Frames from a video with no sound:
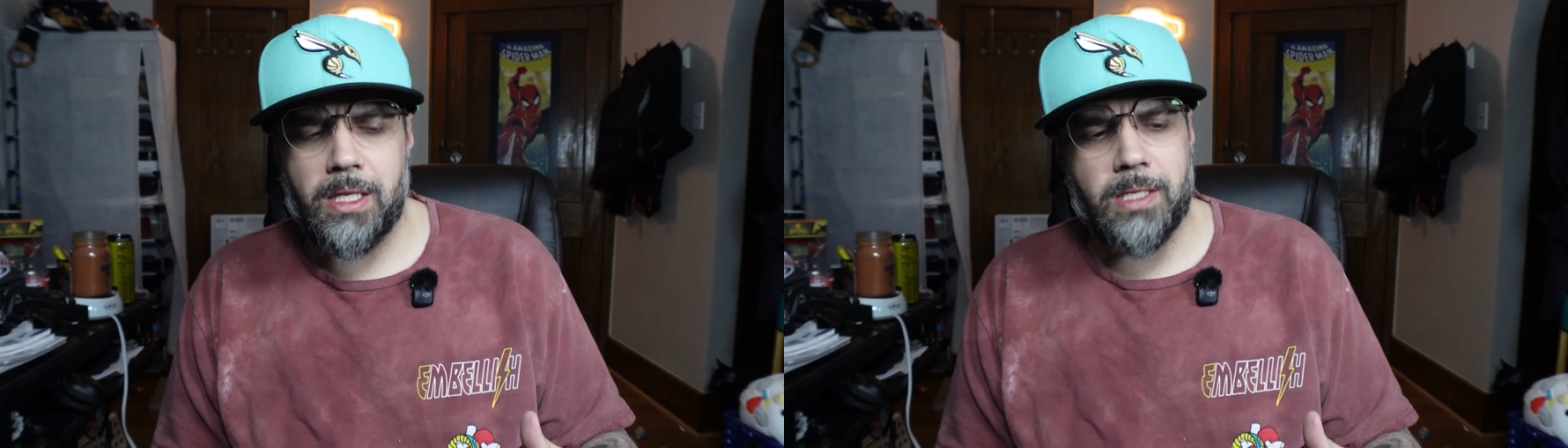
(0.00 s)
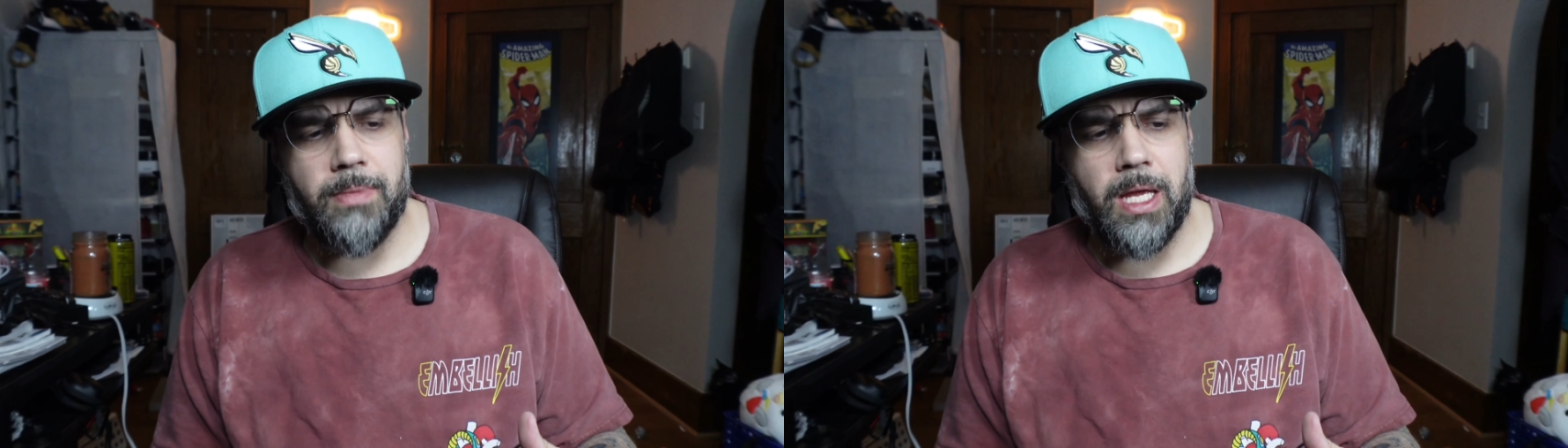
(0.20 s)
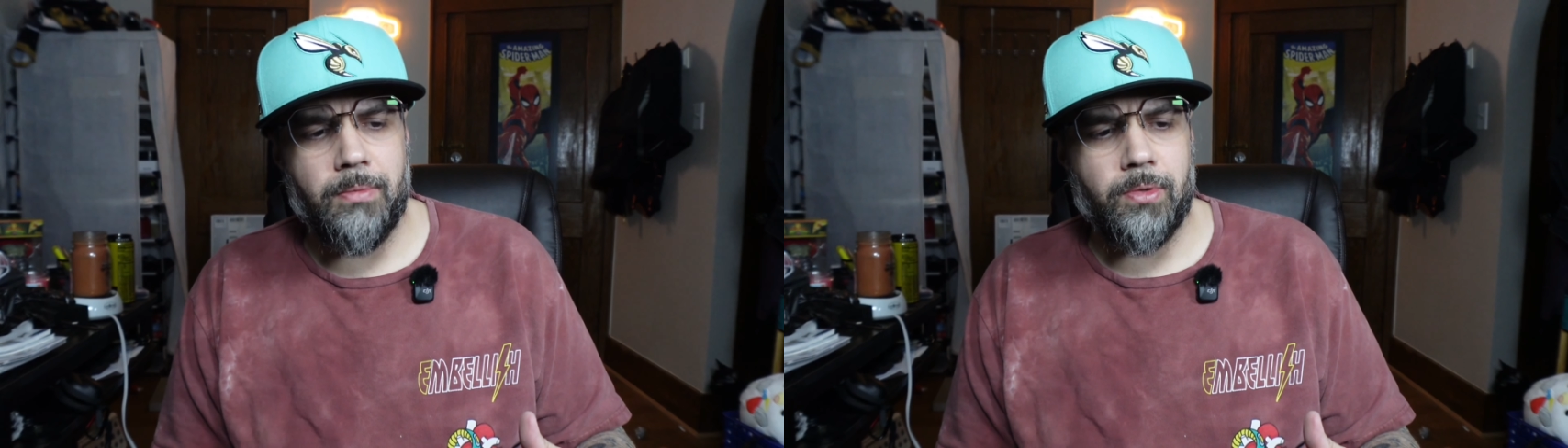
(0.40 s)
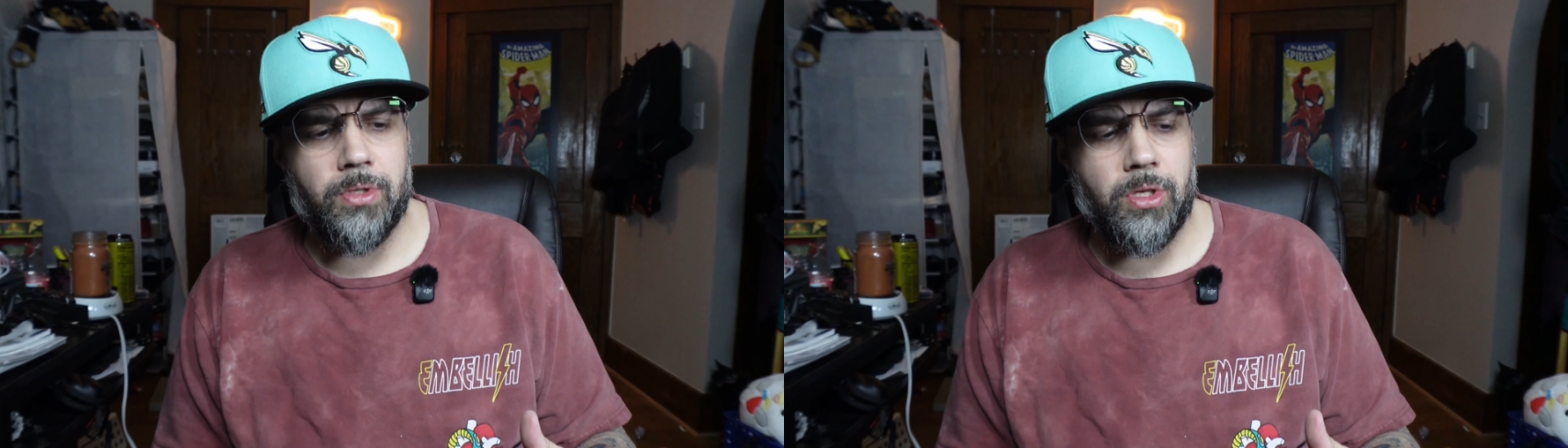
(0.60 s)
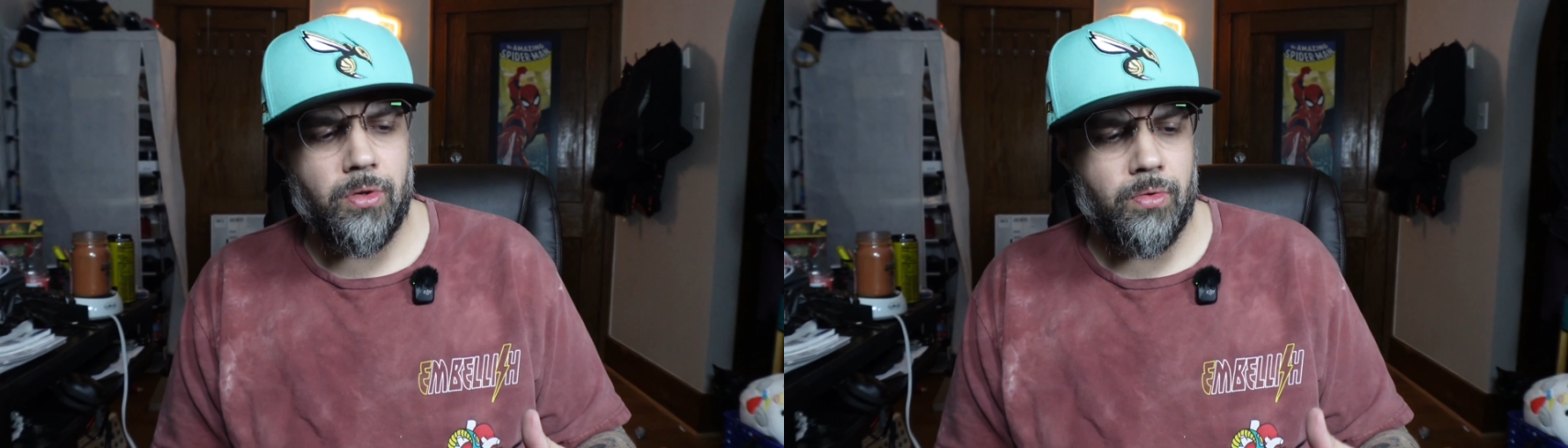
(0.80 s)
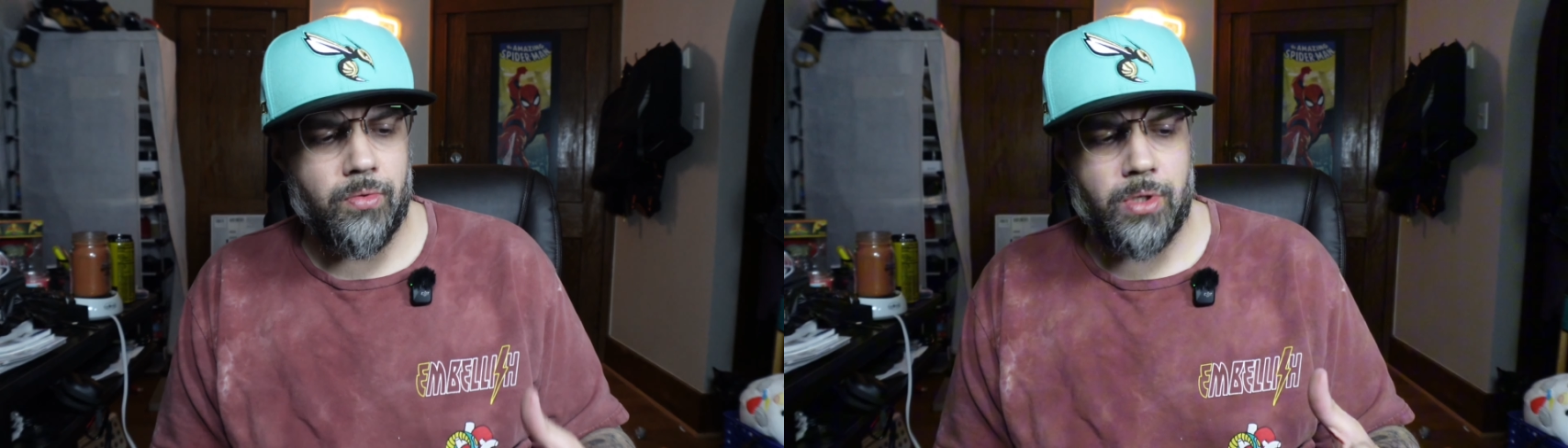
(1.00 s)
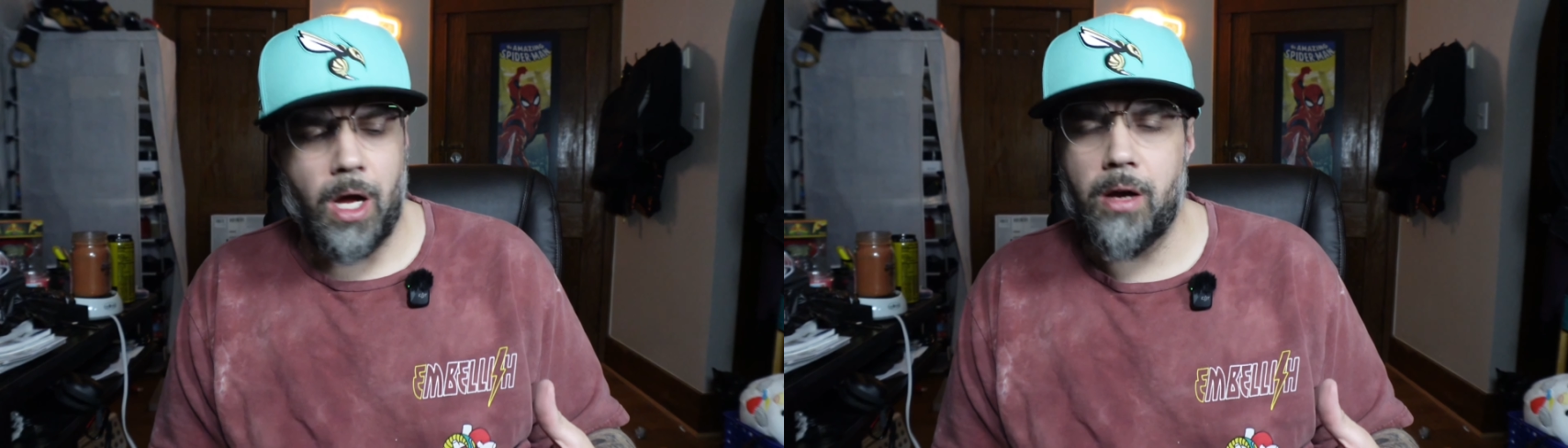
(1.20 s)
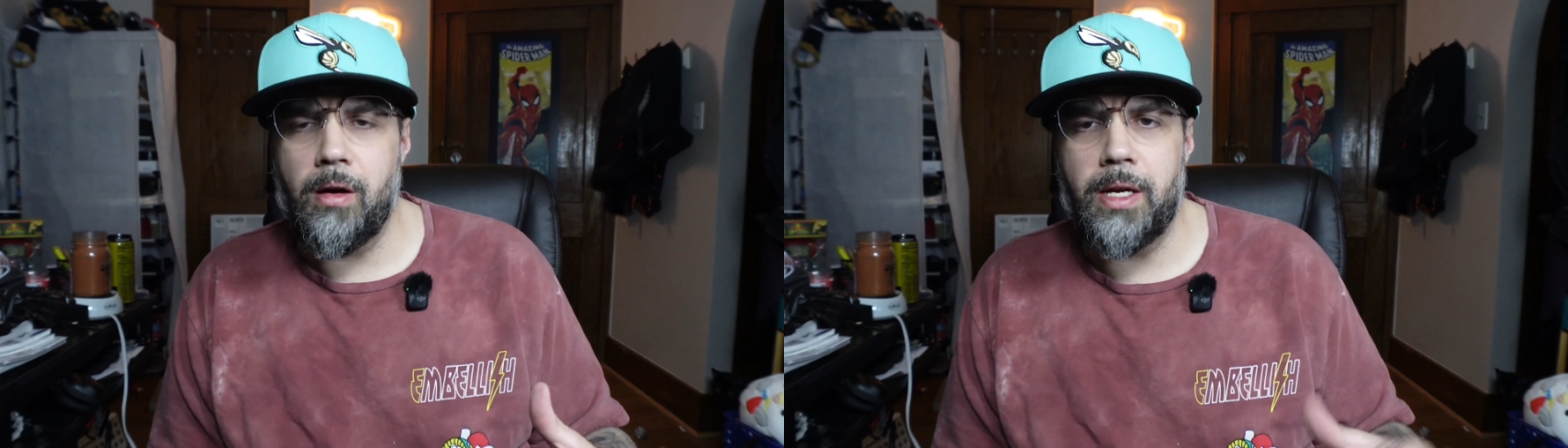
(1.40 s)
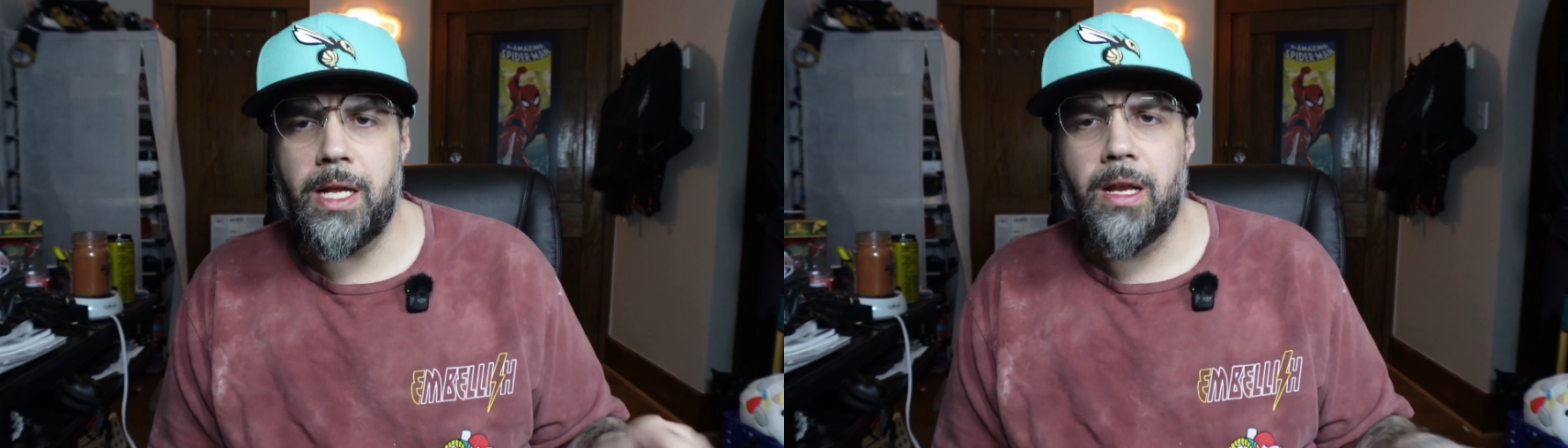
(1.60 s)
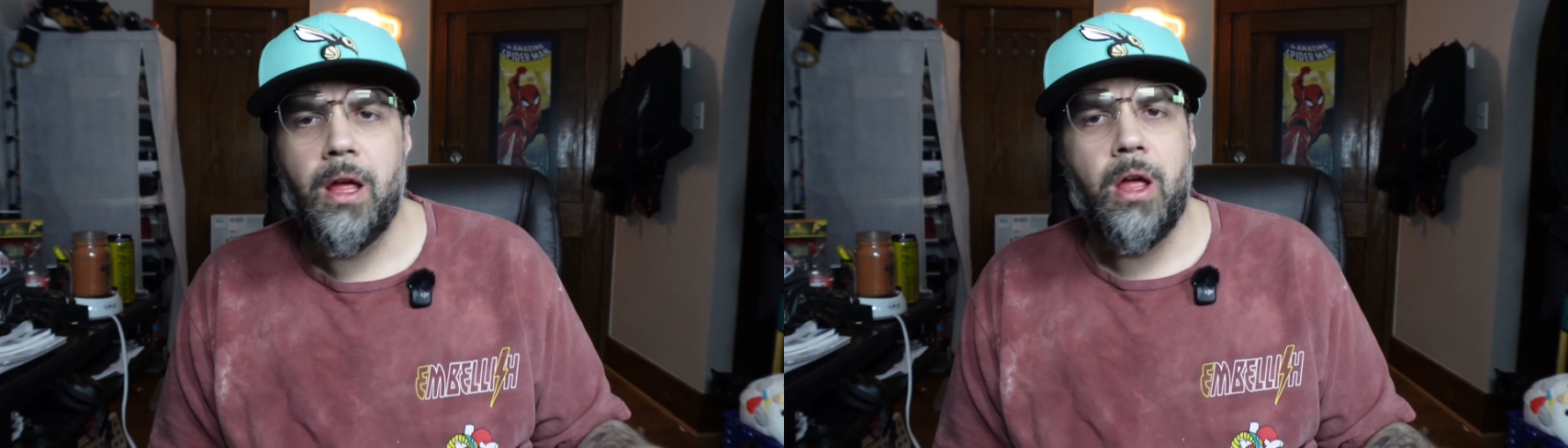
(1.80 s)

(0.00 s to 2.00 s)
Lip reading: to be able to talk on it.